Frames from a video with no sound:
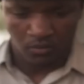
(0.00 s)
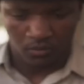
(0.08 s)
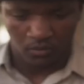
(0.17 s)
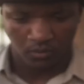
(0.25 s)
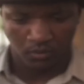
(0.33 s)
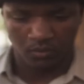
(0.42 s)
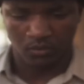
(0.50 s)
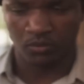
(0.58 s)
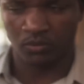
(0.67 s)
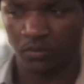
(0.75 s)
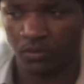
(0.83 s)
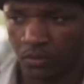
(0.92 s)
somewhere and
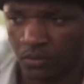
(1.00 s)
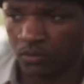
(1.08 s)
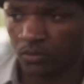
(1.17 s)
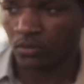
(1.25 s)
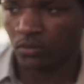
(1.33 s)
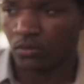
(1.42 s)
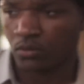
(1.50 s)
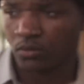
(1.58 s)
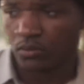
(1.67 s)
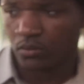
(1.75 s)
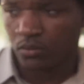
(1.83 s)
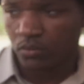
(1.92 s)
families
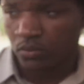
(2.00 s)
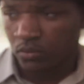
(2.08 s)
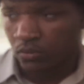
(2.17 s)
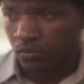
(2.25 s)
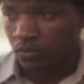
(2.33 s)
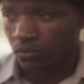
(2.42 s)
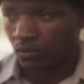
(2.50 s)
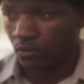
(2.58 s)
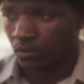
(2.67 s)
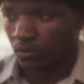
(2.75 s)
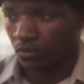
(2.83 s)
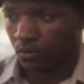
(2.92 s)
still looking for them.
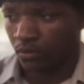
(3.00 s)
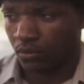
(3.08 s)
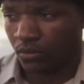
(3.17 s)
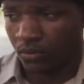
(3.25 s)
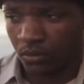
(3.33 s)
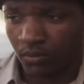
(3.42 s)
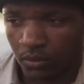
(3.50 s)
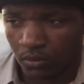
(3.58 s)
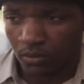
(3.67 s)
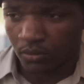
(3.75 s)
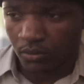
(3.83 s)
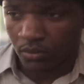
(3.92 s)
Don't know where
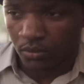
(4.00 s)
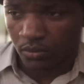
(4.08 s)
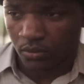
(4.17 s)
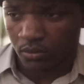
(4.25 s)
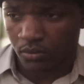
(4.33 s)
they are.